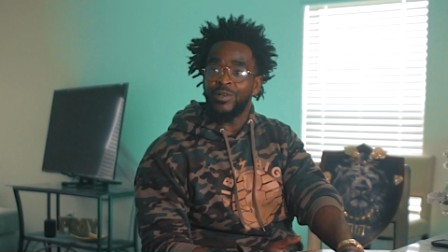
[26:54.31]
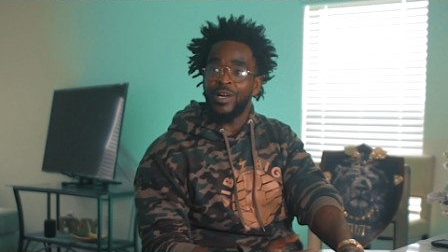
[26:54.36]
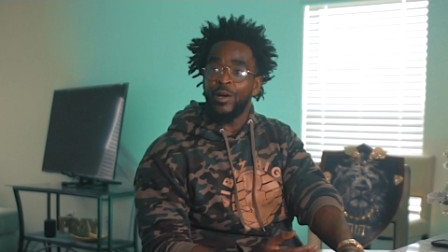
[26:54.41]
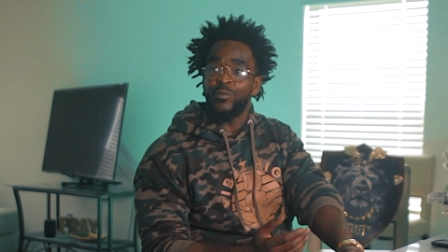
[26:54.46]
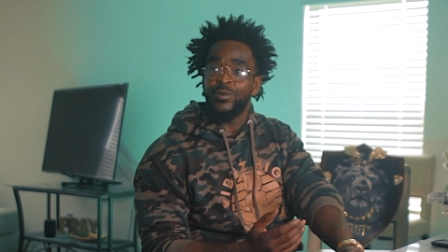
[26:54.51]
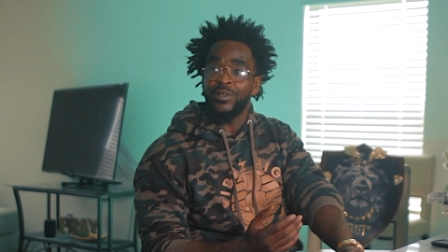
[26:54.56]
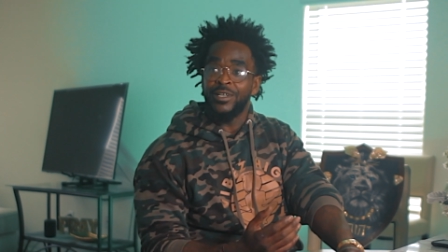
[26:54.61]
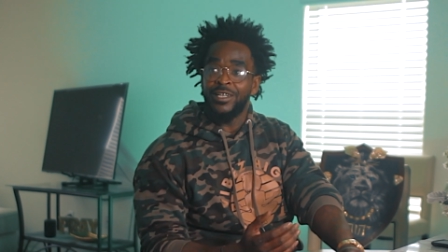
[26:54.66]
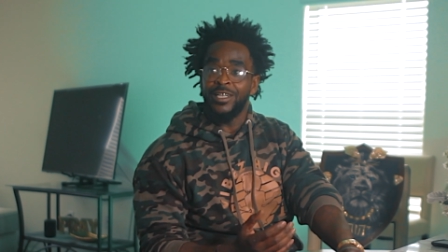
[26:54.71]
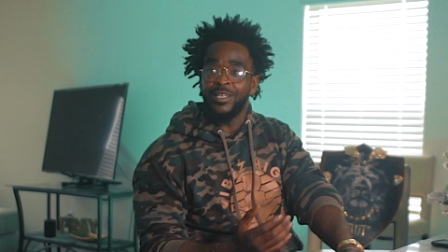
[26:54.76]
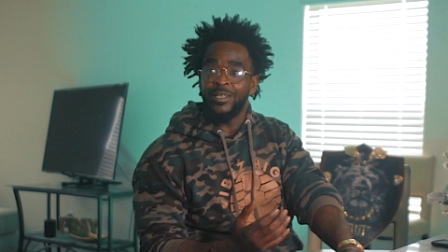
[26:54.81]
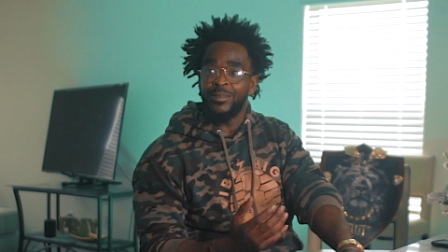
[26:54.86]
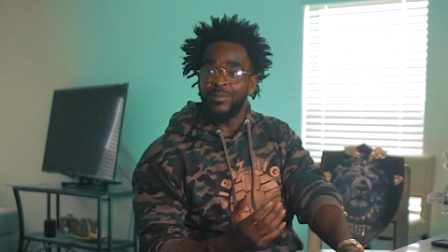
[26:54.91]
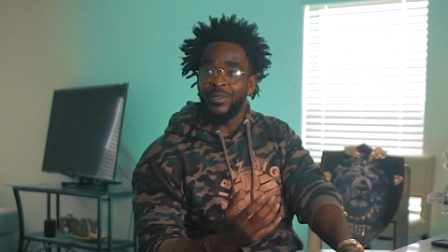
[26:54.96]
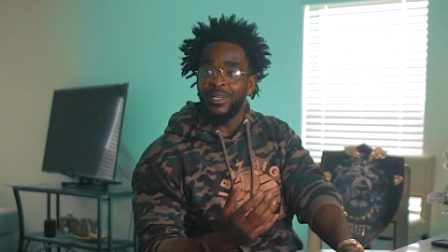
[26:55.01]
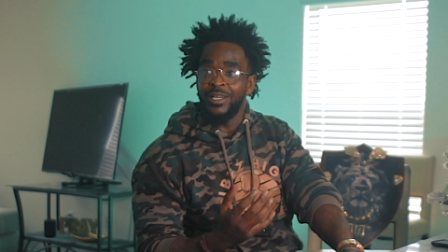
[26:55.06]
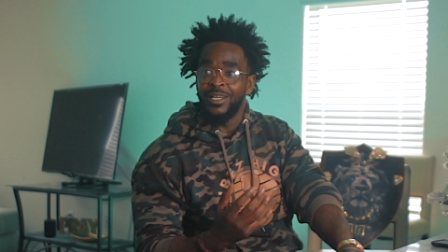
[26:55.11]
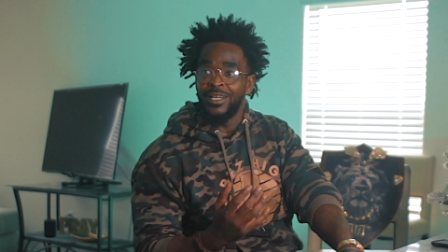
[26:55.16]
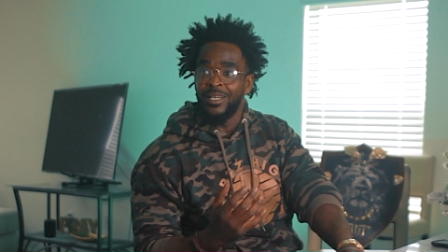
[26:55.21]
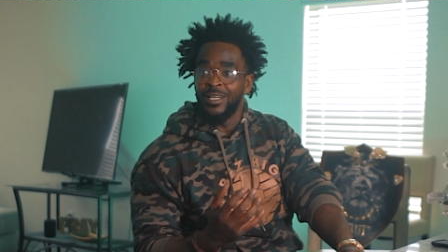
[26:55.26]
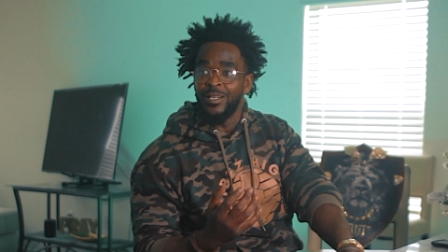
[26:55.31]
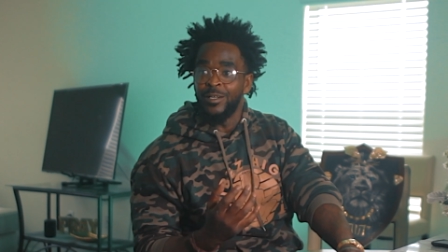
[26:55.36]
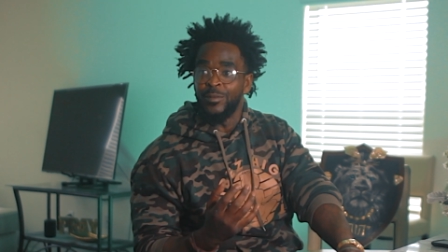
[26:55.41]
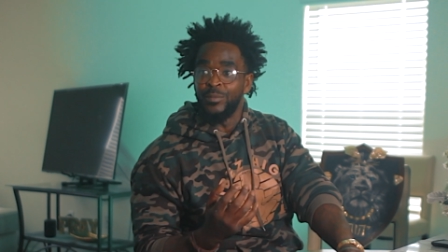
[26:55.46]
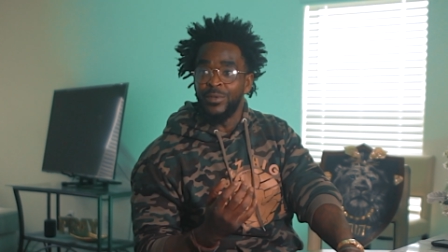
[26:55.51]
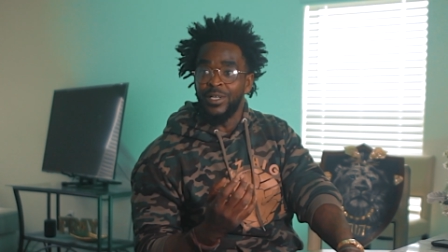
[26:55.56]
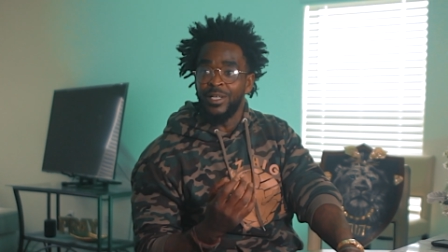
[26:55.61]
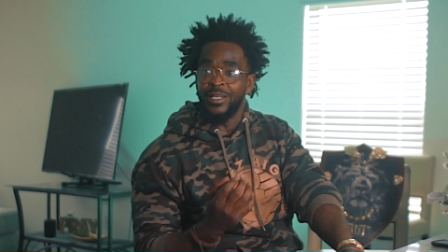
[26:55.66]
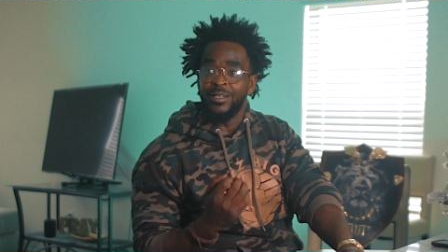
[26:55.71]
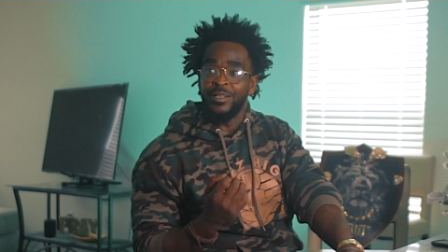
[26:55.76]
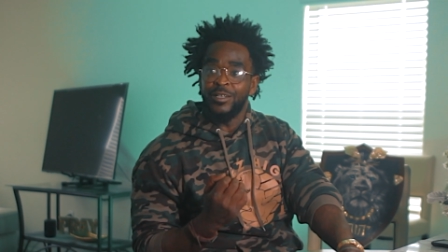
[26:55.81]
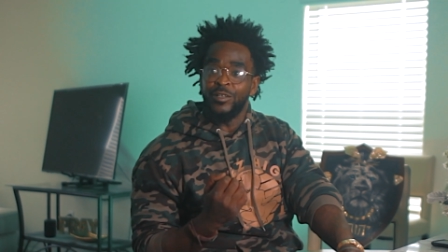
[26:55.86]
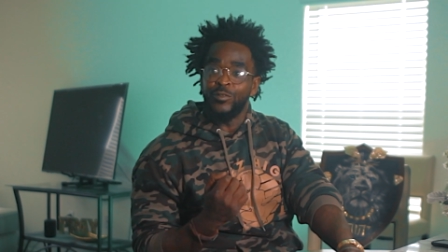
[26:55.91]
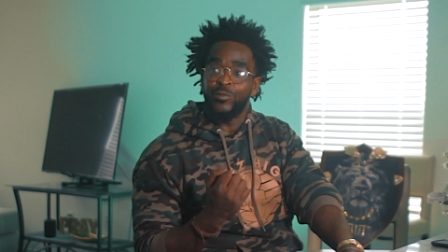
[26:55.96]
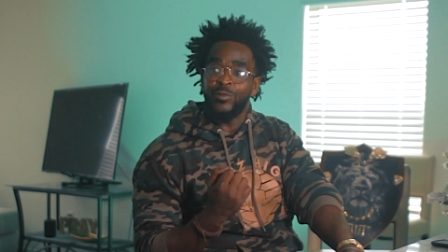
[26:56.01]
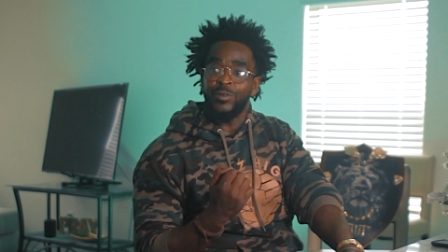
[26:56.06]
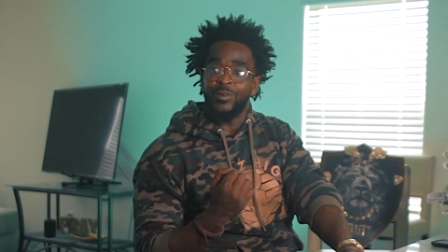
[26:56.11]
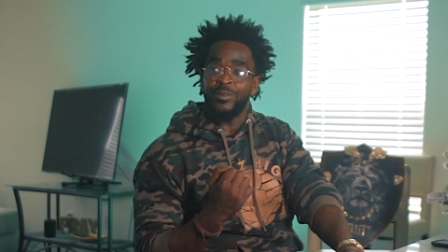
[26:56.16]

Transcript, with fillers: That will keep me